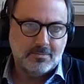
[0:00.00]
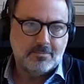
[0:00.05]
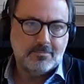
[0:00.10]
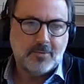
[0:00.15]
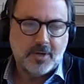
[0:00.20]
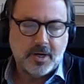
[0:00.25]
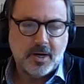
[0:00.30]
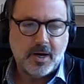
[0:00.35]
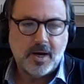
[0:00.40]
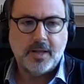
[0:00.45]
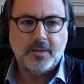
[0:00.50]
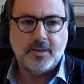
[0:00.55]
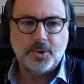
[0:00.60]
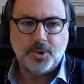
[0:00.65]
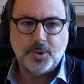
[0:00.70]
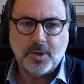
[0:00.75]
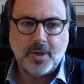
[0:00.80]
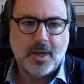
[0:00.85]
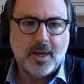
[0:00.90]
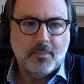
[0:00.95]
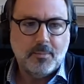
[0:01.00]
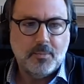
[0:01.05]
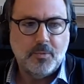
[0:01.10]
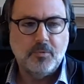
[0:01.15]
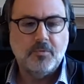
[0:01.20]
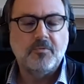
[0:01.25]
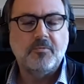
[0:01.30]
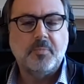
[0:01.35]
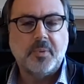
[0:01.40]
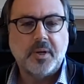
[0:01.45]
But right,
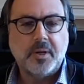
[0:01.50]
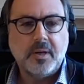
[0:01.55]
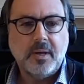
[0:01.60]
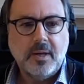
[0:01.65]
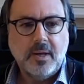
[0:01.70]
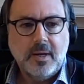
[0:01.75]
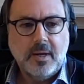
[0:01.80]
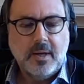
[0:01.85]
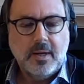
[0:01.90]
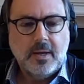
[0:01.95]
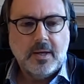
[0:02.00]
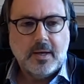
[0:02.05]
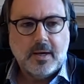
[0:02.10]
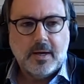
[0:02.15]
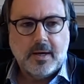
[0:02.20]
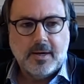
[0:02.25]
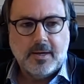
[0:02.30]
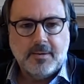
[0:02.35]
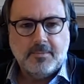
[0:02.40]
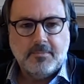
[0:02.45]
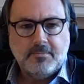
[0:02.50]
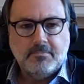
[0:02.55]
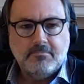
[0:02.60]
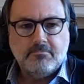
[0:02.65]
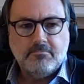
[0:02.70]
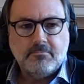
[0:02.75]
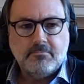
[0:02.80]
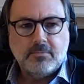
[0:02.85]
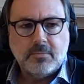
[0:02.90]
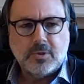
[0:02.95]
Um, so it's a
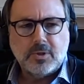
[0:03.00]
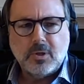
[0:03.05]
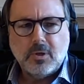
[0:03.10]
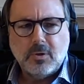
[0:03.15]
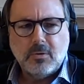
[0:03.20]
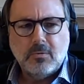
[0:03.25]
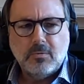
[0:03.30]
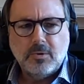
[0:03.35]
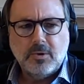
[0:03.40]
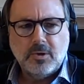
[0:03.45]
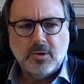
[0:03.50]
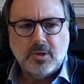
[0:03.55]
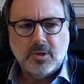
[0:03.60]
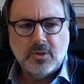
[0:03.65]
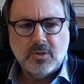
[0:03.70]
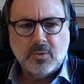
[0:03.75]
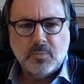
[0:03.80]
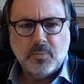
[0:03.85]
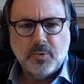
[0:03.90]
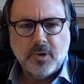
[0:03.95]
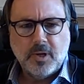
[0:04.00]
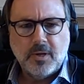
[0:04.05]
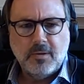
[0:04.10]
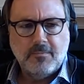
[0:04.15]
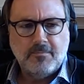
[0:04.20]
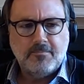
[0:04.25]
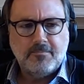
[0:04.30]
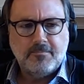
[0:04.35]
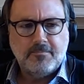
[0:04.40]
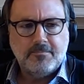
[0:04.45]
pretty
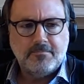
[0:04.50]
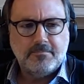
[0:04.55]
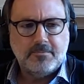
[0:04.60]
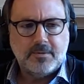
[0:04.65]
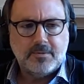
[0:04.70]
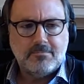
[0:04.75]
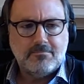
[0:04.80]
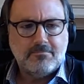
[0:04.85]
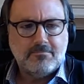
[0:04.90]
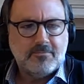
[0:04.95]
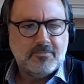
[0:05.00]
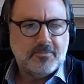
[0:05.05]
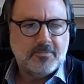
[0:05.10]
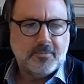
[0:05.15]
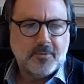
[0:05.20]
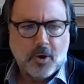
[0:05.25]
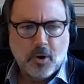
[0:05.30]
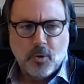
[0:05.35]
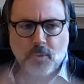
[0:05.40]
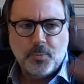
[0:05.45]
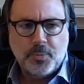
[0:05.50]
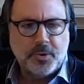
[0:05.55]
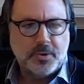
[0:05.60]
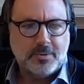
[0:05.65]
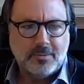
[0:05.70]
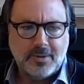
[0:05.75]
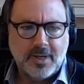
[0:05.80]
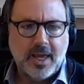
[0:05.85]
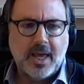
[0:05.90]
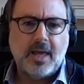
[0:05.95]
open canvas to
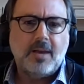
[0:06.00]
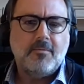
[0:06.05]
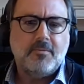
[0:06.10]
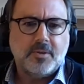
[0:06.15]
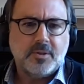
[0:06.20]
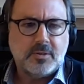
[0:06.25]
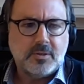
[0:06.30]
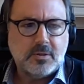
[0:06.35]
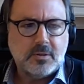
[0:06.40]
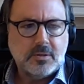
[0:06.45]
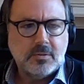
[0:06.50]
to work in.